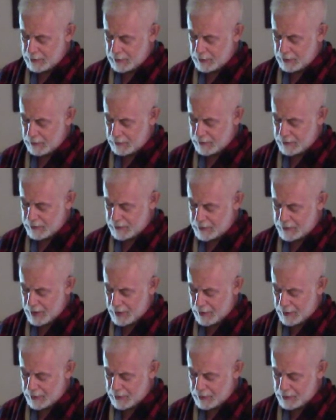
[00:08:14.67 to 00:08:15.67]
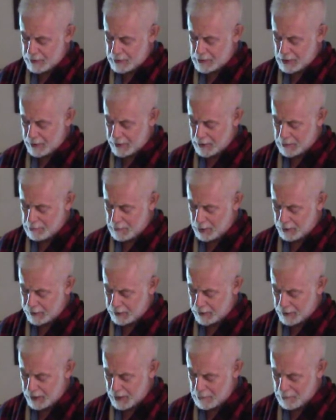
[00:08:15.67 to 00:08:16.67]
well, society is like a
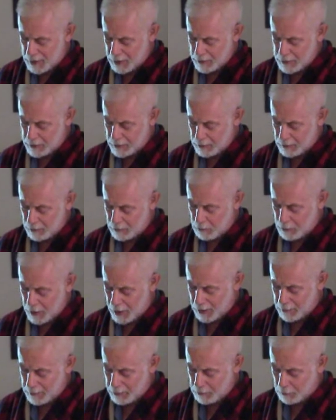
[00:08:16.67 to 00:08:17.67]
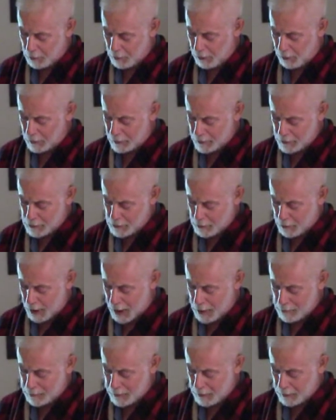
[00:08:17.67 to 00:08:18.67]
multi-dimensional web, and we're all
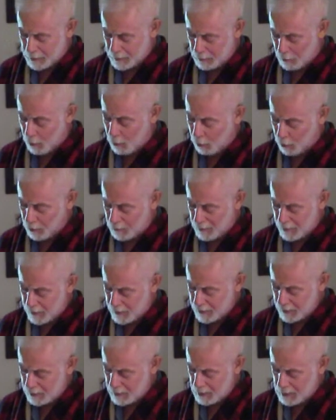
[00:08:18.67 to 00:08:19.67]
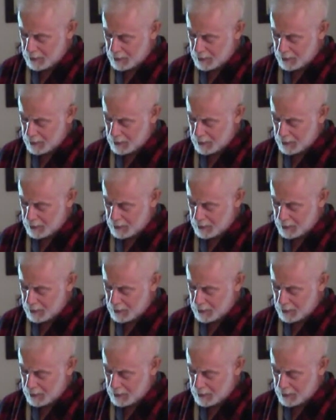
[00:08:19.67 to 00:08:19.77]
entrapped in it, all of us.